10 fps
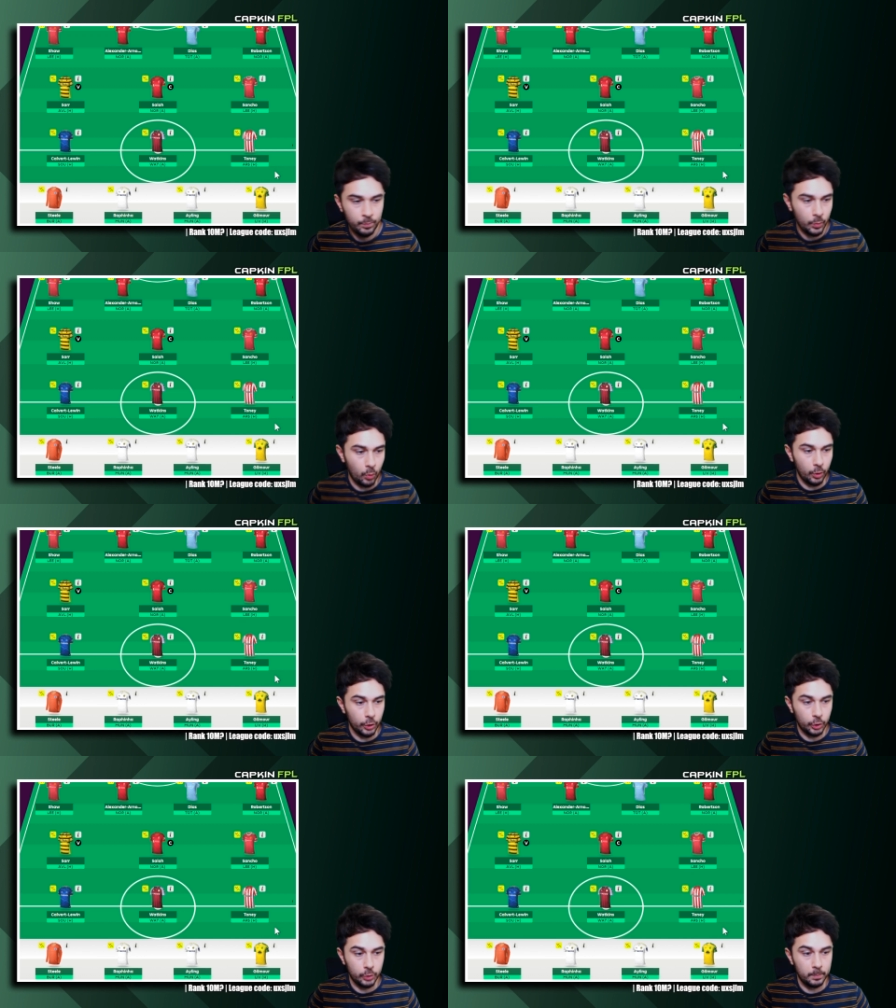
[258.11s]
or
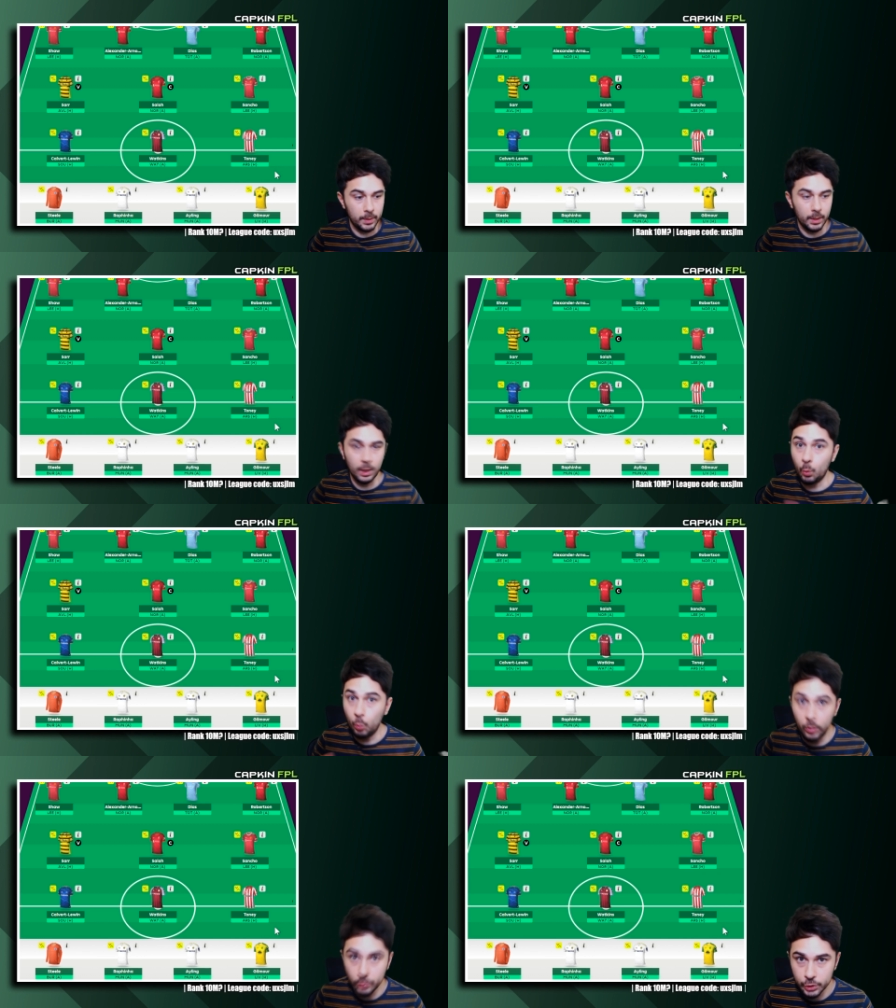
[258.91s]
it could be
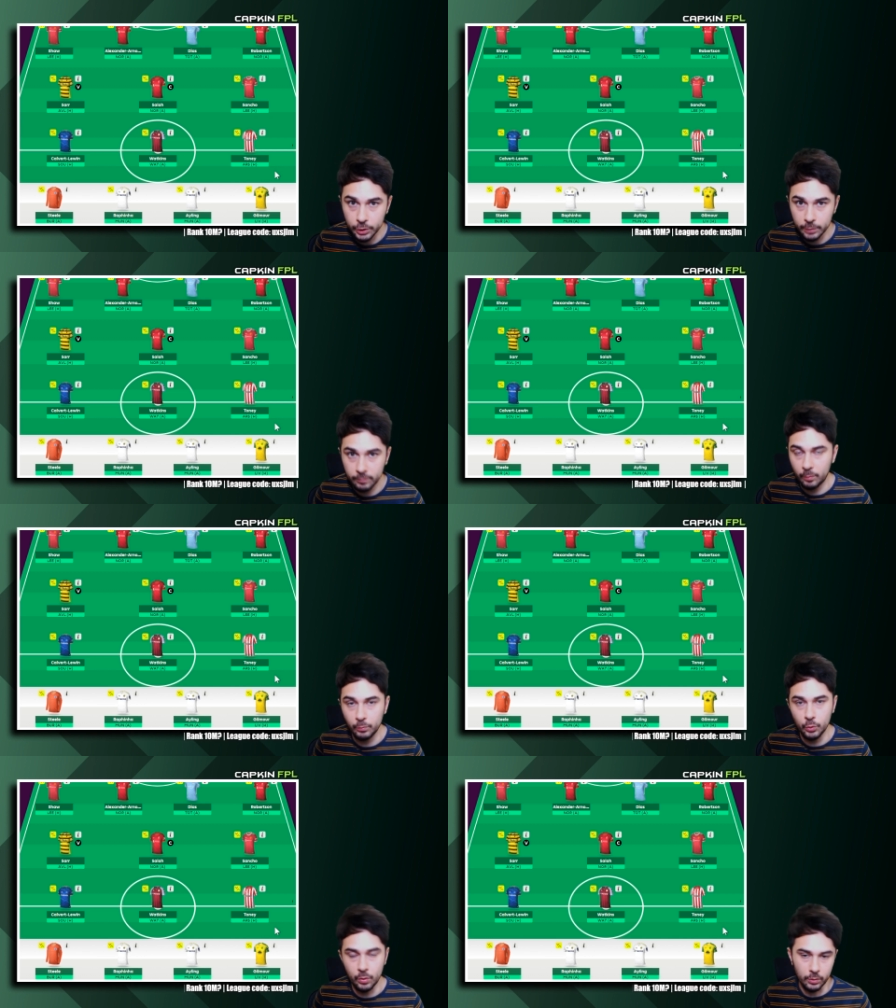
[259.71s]
Wilson from
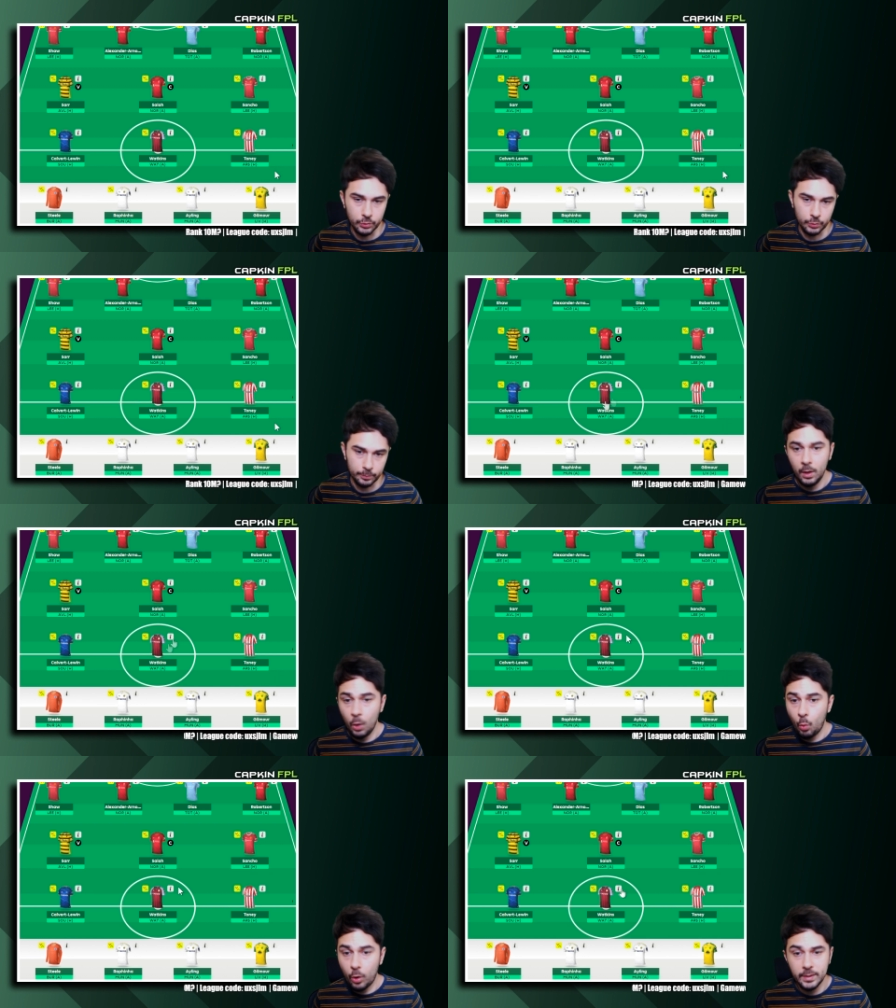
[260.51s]
Newcastle.
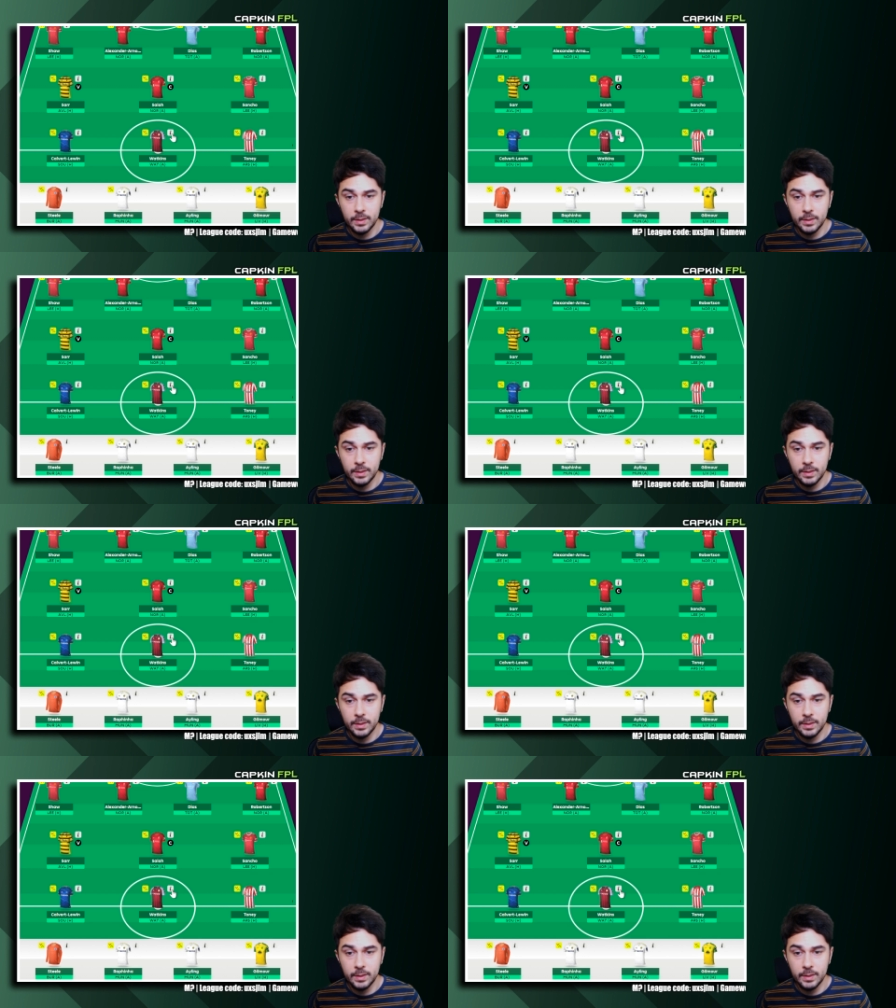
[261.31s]
Watkins is